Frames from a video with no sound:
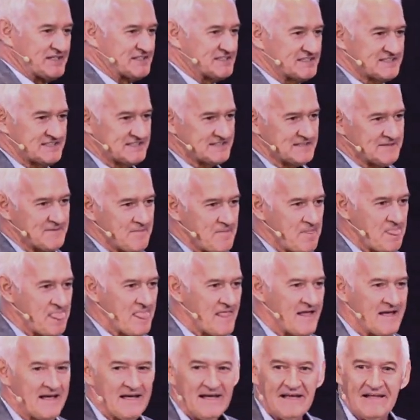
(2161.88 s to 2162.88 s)
this,
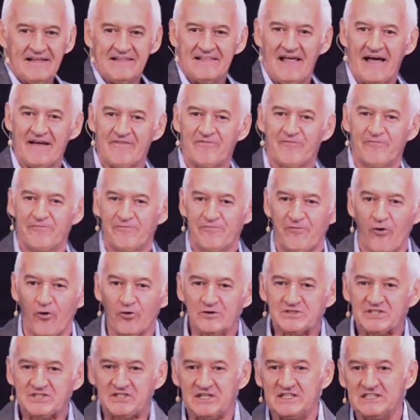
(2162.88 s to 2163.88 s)
they
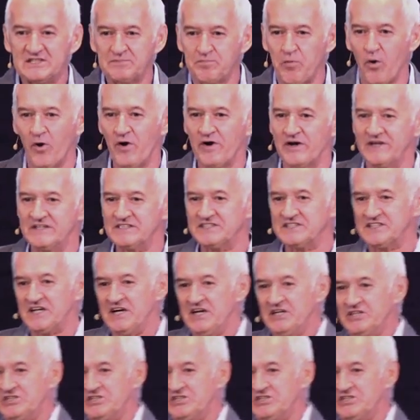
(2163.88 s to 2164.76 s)
force these boys